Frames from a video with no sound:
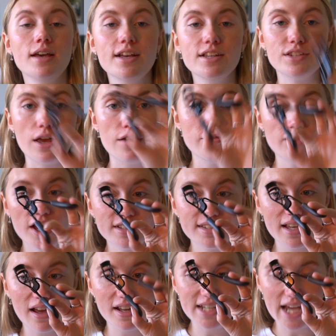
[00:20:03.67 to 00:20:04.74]
So
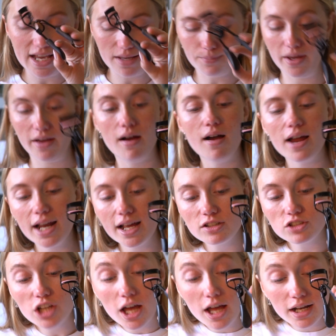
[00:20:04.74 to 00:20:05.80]
firstly I take my
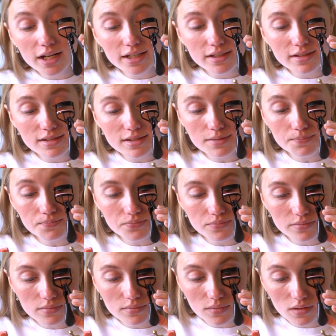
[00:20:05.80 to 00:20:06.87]
eyelash curlers
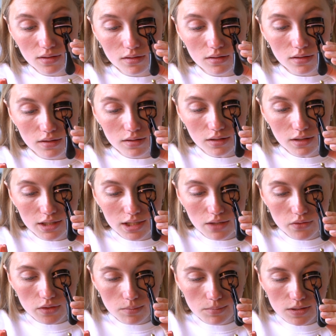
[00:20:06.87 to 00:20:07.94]
and I
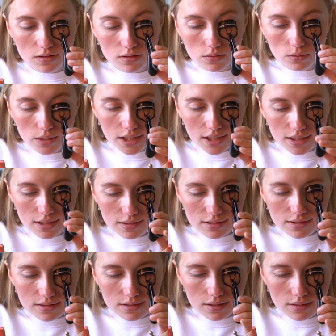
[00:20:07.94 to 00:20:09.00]
give them a
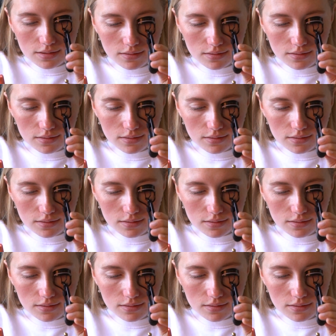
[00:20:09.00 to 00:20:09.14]
squeeze.